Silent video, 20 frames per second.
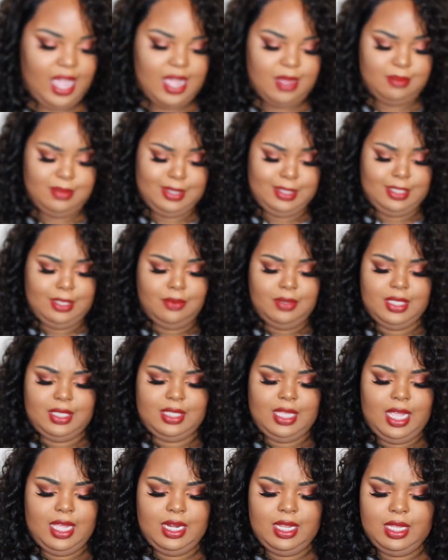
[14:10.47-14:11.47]
I'm so
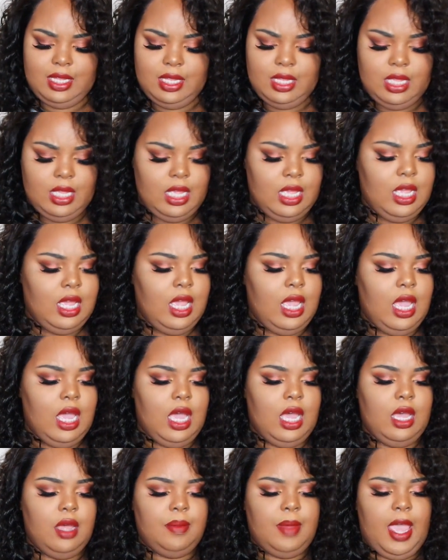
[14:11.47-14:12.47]
excited.
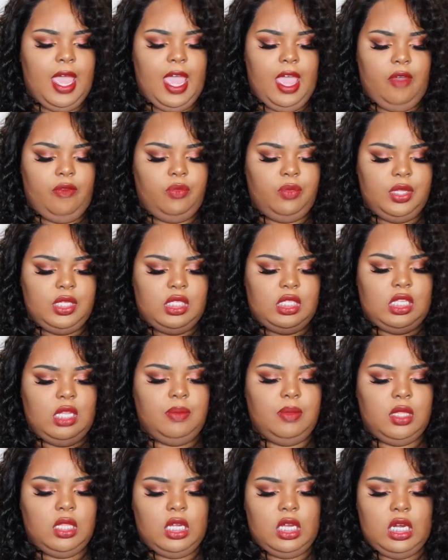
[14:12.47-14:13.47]
Um, I have one
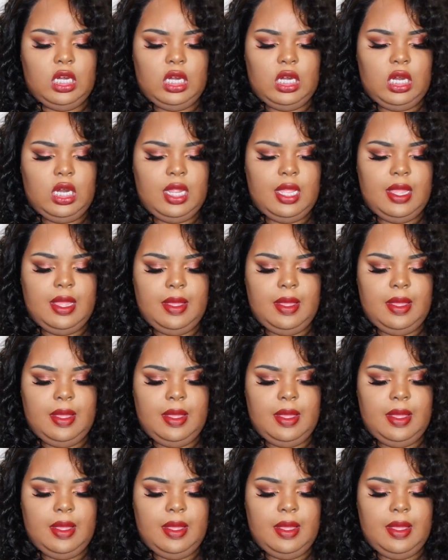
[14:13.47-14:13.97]
similar,